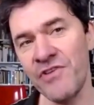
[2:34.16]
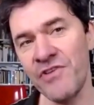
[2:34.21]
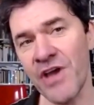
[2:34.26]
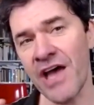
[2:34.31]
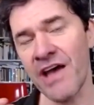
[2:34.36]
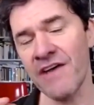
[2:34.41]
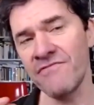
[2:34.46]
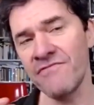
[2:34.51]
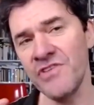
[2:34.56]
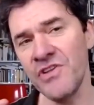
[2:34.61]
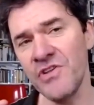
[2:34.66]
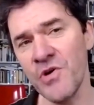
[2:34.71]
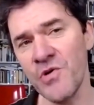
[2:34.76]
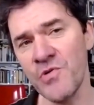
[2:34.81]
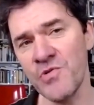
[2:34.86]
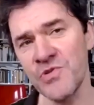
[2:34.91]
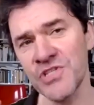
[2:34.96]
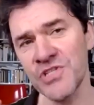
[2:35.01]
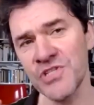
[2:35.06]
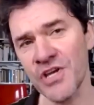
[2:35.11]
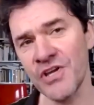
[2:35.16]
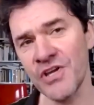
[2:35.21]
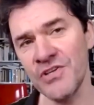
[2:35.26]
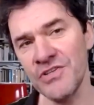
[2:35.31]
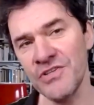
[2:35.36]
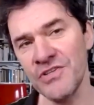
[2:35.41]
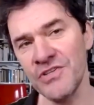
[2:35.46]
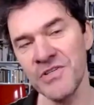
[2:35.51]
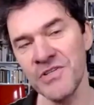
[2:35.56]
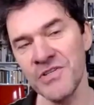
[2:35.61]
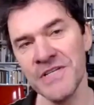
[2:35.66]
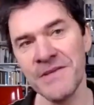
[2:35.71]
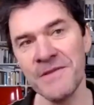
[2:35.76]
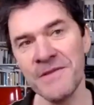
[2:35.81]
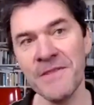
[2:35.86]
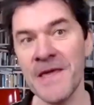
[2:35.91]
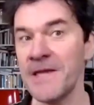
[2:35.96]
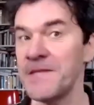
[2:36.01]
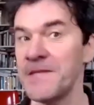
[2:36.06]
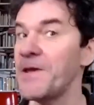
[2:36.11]
you have no sound,
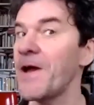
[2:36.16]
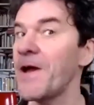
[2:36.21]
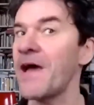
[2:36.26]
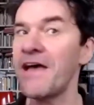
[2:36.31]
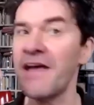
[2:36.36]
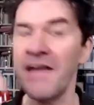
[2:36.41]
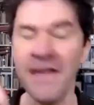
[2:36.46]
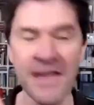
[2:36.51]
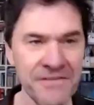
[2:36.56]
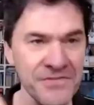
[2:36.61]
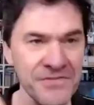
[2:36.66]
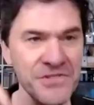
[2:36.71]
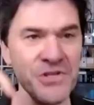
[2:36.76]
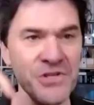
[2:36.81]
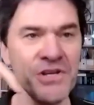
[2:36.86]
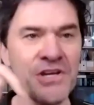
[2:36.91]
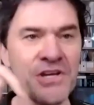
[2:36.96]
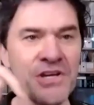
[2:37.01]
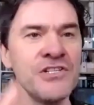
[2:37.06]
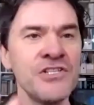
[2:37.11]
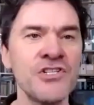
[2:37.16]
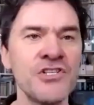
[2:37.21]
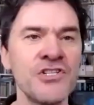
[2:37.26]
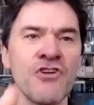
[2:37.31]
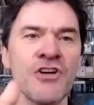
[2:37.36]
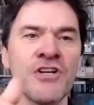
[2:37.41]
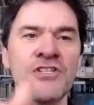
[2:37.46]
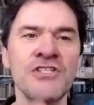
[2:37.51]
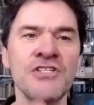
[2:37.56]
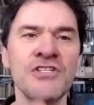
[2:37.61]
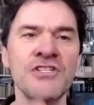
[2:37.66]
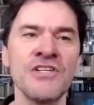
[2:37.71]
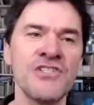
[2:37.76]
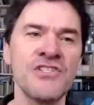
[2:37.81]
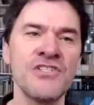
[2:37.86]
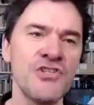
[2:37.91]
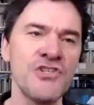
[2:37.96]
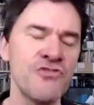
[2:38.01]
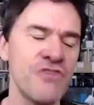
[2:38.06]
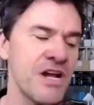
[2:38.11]
then you have to construct a
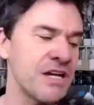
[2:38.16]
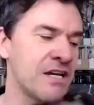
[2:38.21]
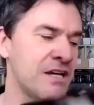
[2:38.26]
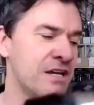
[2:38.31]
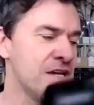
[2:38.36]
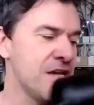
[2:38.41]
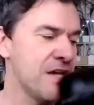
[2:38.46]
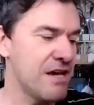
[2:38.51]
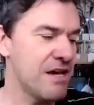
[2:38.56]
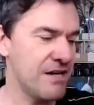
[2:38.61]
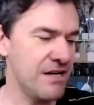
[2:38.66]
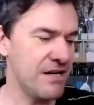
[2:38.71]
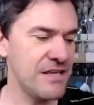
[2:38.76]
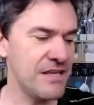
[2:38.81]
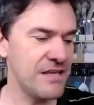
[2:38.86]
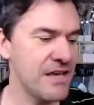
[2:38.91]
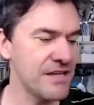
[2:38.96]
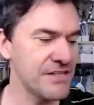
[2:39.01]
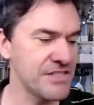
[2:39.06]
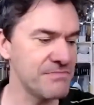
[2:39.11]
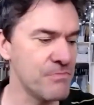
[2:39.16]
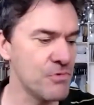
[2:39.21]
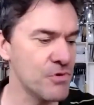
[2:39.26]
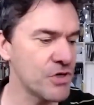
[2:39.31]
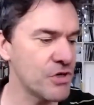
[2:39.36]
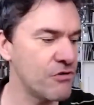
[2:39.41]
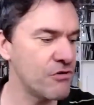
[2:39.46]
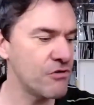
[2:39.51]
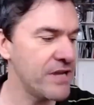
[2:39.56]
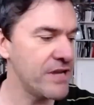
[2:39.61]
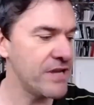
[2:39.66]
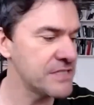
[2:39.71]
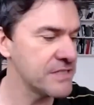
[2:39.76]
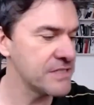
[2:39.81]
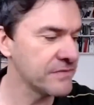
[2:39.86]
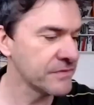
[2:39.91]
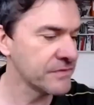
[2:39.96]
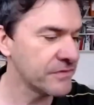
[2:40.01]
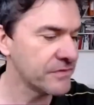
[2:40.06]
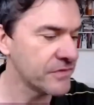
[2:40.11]
soundtrack. And I think that's more
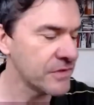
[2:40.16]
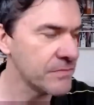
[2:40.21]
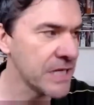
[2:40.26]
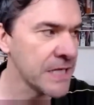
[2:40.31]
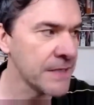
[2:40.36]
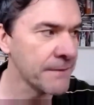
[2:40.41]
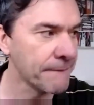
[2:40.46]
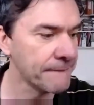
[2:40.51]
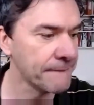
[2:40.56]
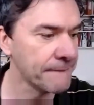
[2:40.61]
creative for me.